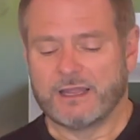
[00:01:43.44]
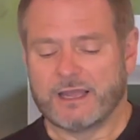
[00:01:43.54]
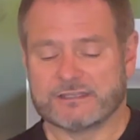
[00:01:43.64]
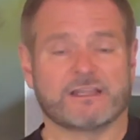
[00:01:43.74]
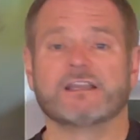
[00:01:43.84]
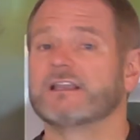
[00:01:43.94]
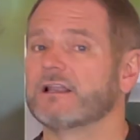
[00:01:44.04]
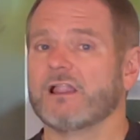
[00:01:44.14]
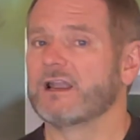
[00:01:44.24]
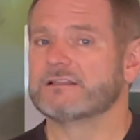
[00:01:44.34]
as I didn't get a
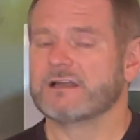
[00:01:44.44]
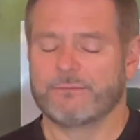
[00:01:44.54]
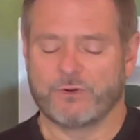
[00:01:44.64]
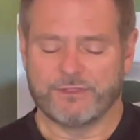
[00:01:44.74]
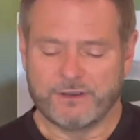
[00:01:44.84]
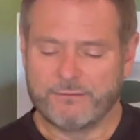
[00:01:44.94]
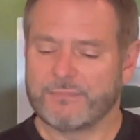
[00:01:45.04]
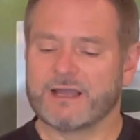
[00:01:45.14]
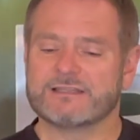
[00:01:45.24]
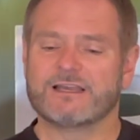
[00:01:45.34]
lot of time with it.
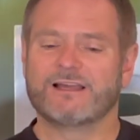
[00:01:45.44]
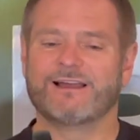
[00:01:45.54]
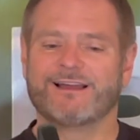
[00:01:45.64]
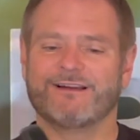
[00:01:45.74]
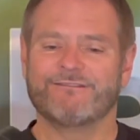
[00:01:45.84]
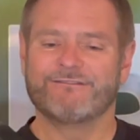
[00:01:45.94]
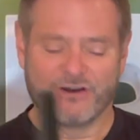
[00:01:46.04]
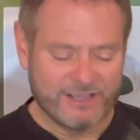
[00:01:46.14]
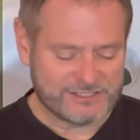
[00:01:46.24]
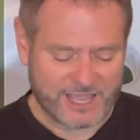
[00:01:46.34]
But
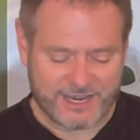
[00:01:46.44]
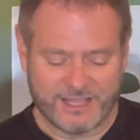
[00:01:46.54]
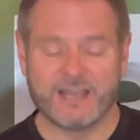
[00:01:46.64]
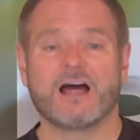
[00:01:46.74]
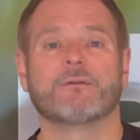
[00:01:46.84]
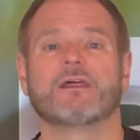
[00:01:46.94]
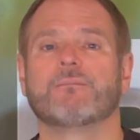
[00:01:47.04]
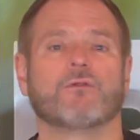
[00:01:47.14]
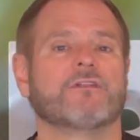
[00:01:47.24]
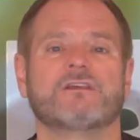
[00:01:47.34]
very excited to get out and hit
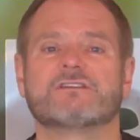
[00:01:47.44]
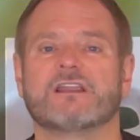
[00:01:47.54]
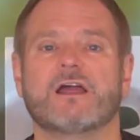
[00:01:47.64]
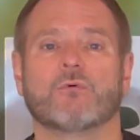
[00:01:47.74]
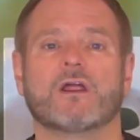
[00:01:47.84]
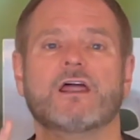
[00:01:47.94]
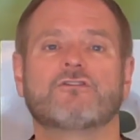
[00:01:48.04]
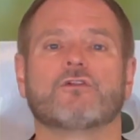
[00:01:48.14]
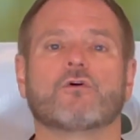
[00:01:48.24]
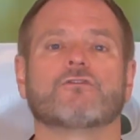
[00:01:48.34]
both of these today. We're headed
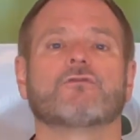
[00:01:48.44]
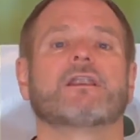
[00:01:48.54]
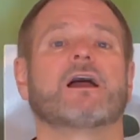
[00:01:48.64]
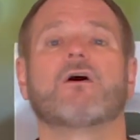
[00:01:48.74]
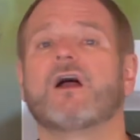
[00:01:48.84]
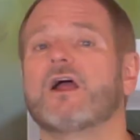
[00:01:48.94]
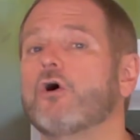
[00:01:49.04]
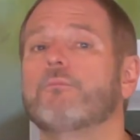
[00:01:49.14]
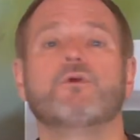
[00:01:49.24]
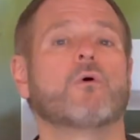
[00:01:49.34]
through the courts right now. I
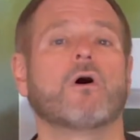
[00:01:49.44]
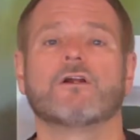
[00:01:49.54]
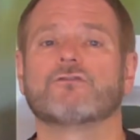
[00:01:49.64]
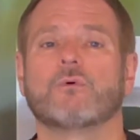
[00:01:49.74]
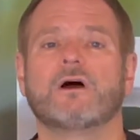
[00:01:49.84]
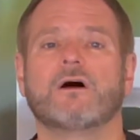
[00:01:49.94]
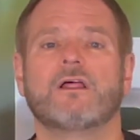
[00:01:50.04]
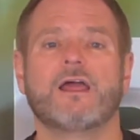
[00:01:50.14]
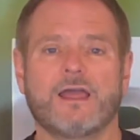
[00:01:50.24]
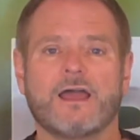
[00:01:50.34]
hope you are as well.
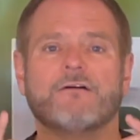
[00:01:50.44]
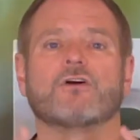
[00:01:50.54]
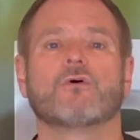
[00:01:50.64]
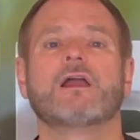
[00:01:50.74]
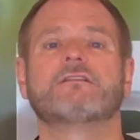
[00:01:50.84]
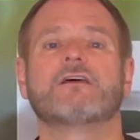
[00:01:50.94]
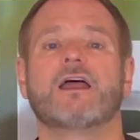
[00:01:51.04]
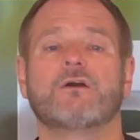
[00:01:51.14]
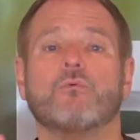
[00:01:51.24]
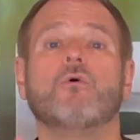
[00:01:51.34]
Have a great
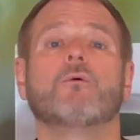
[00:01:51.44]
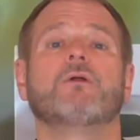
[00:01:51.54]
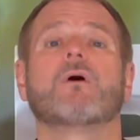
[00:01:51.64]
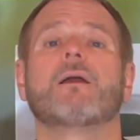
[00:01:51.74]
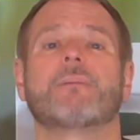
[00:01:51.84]
day. We'll be right